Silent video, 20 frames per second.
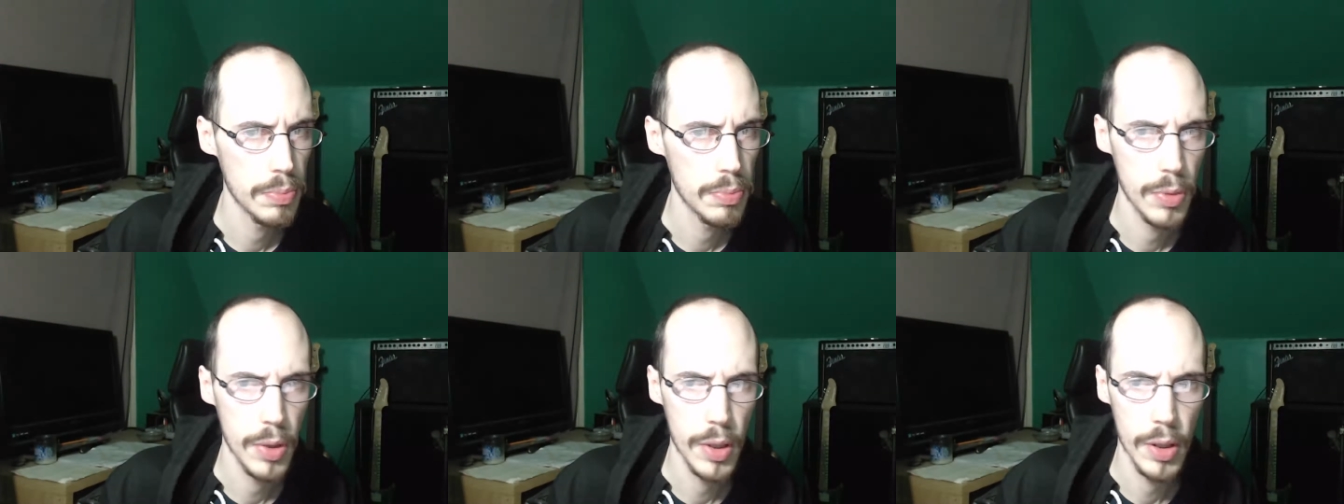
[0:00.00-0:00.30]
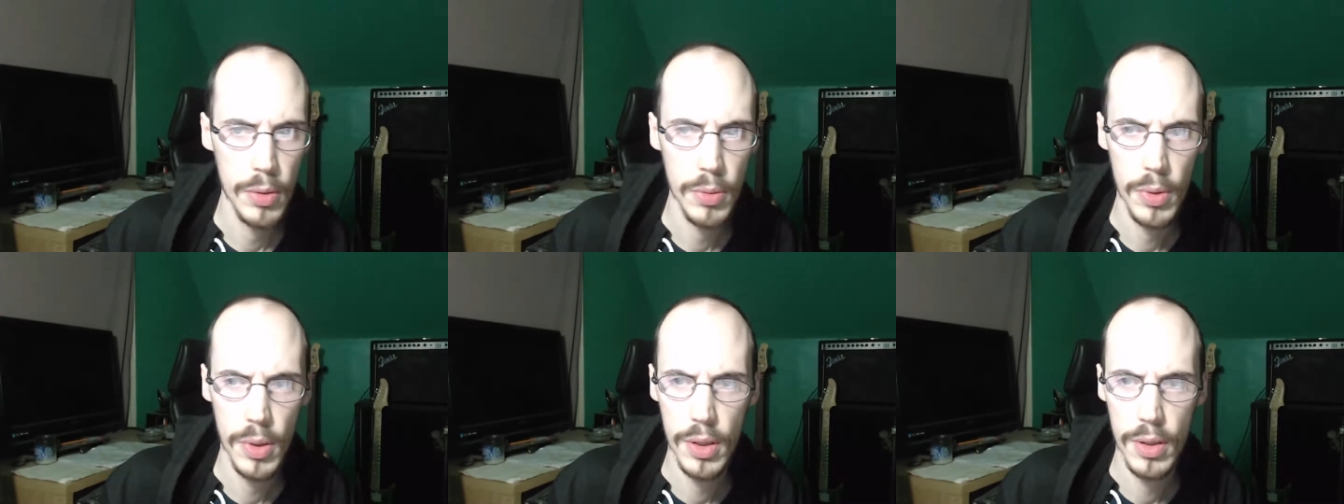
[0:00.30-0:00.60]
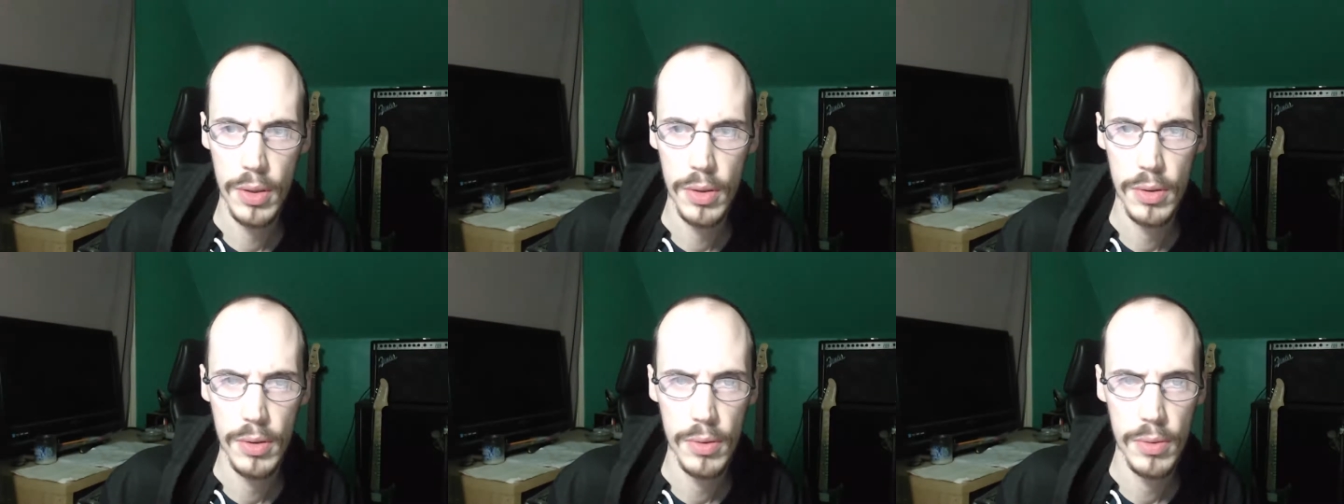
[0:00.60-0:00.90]
Wait, what?
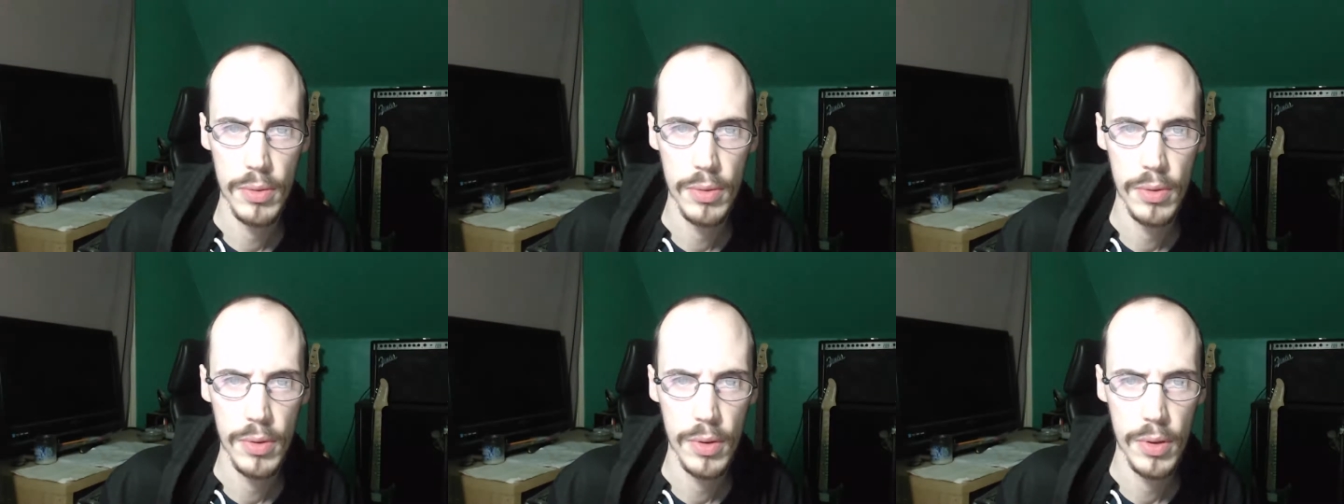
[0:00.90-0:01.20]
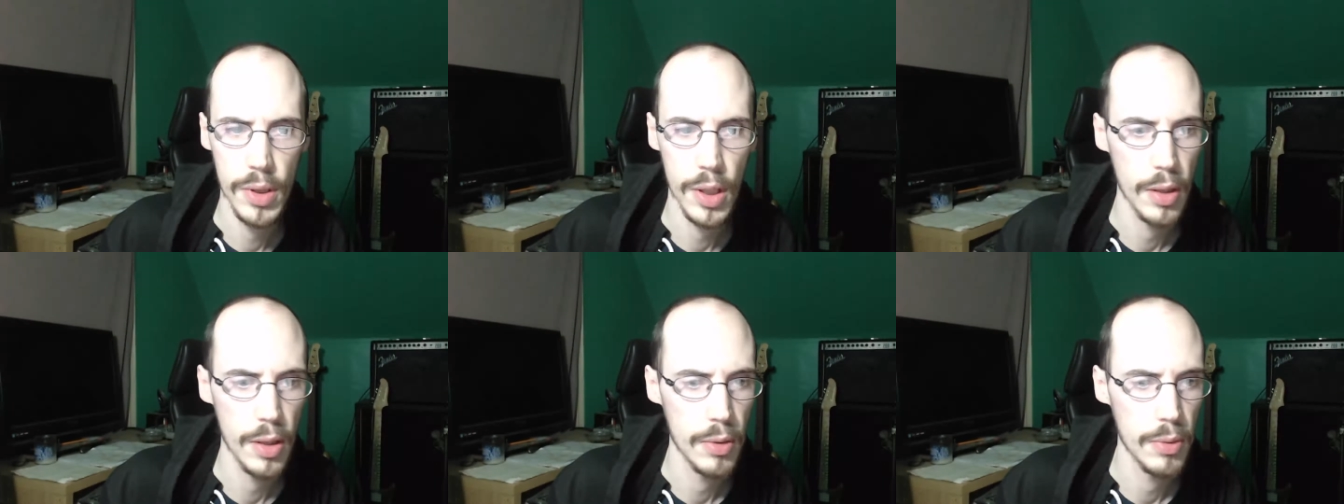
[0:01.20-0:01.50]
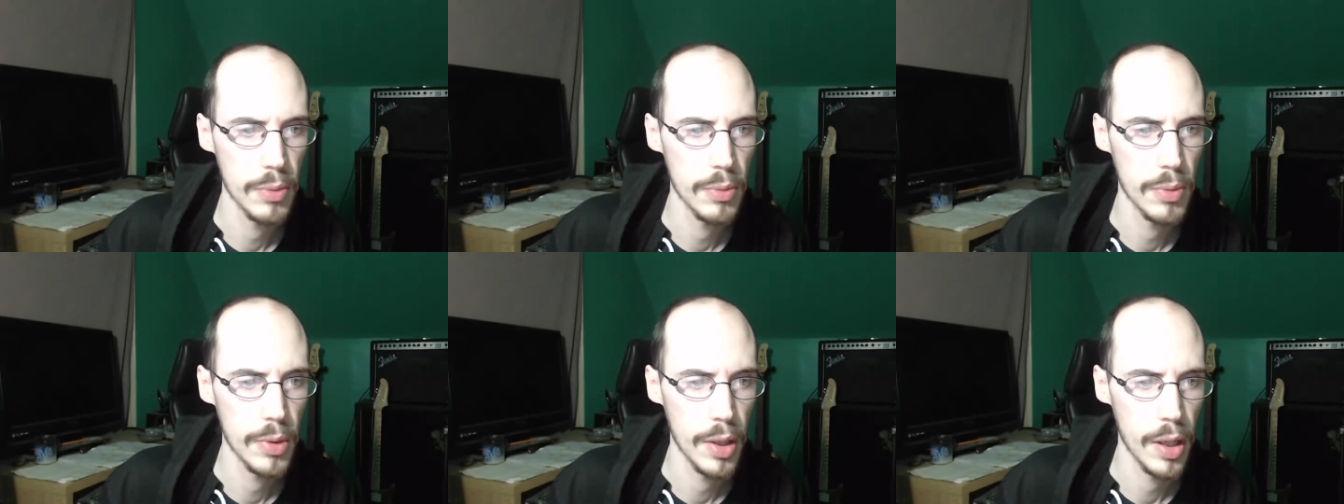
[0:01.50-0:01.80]
Okay,
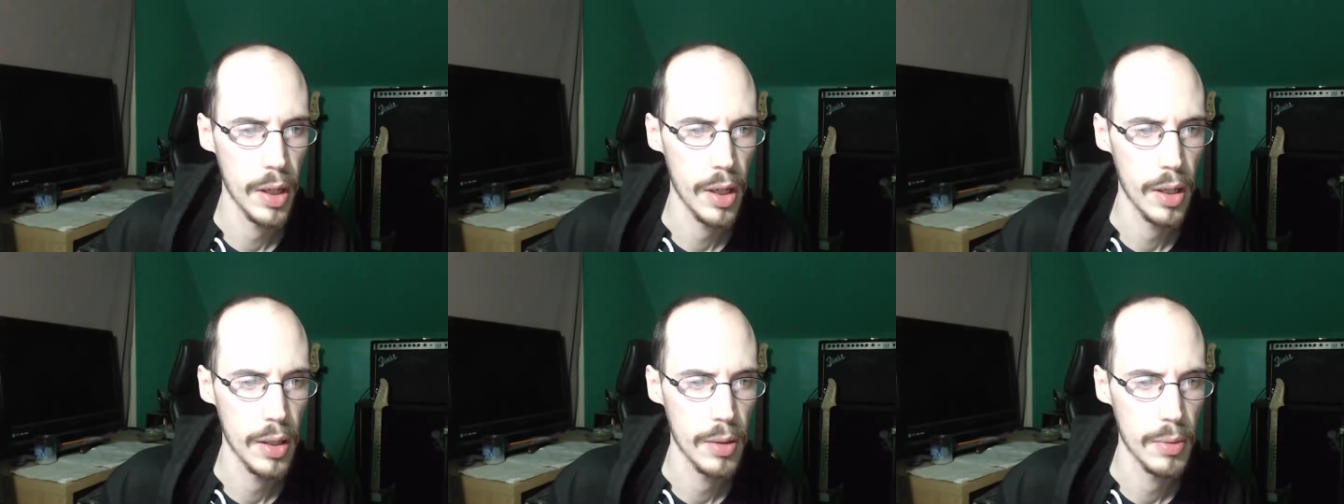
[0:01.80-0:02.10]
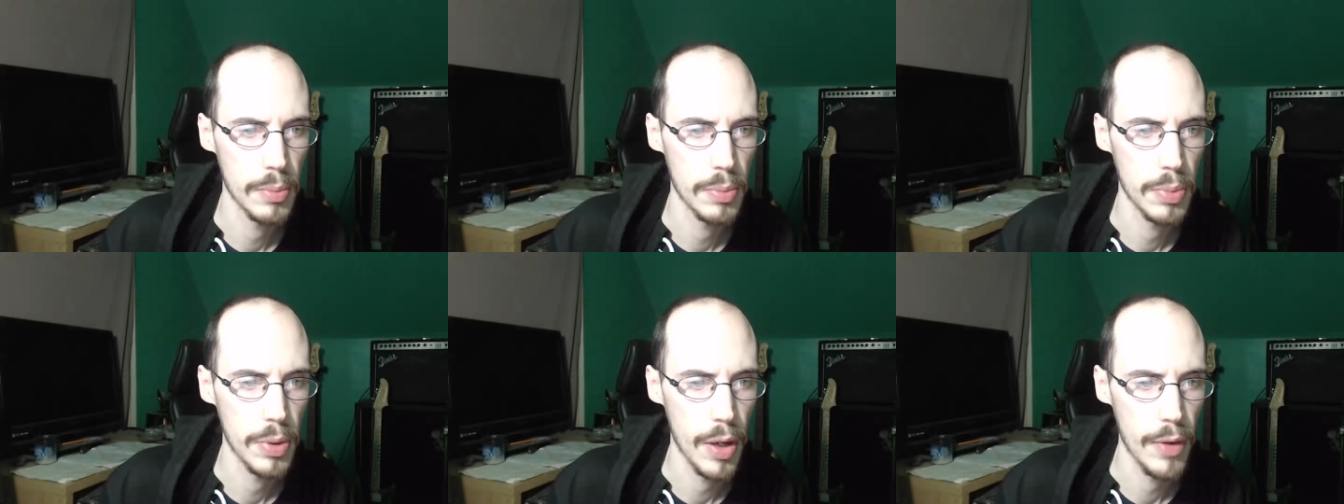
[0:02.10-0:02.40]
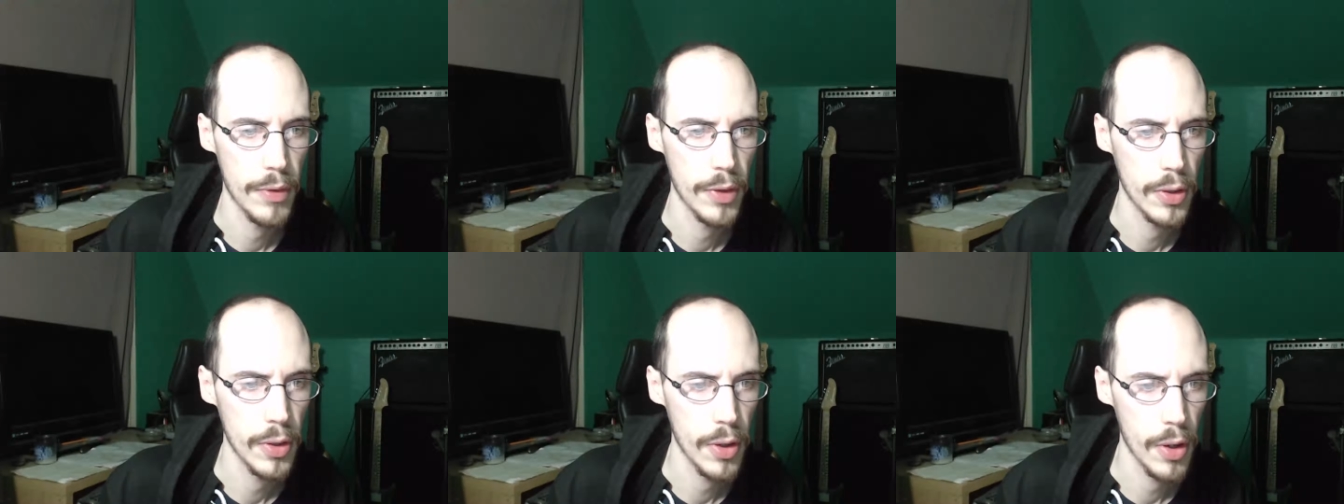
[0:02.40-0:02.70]
we got
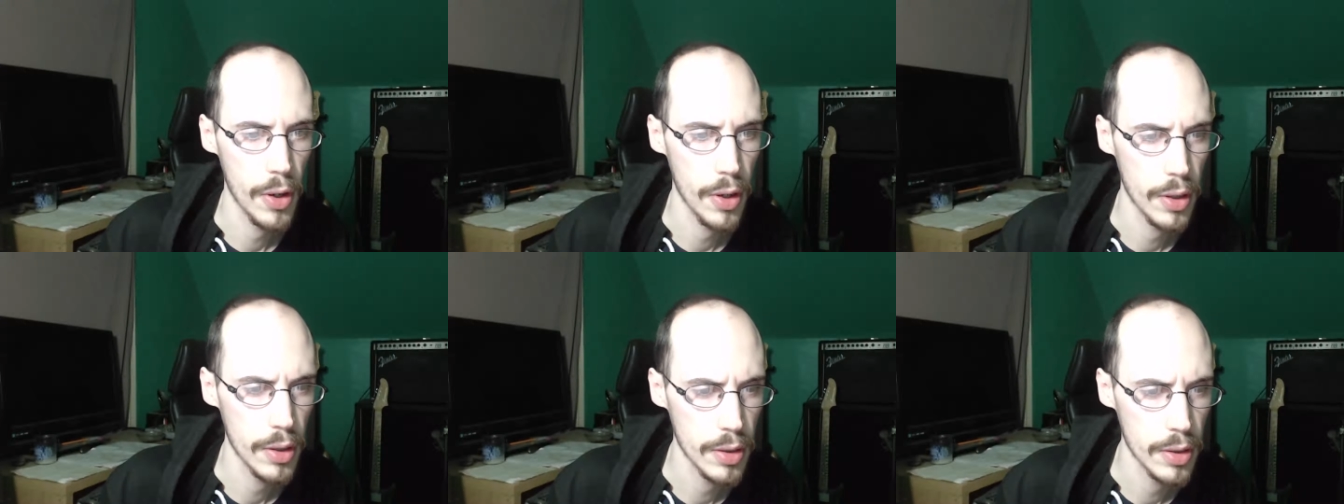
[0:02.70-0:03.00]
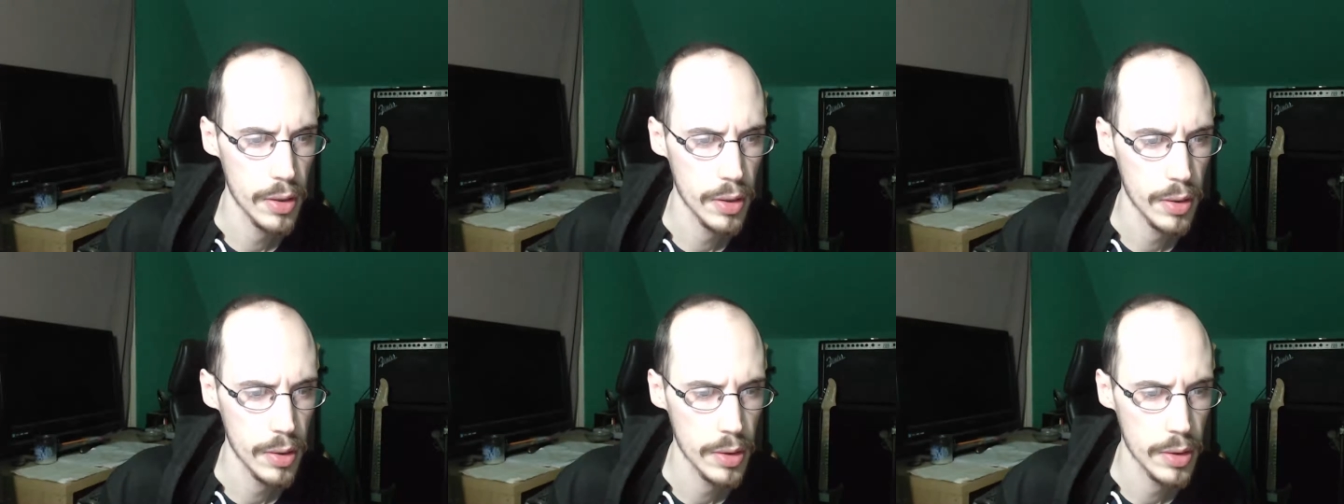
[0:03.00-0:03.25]
private guard.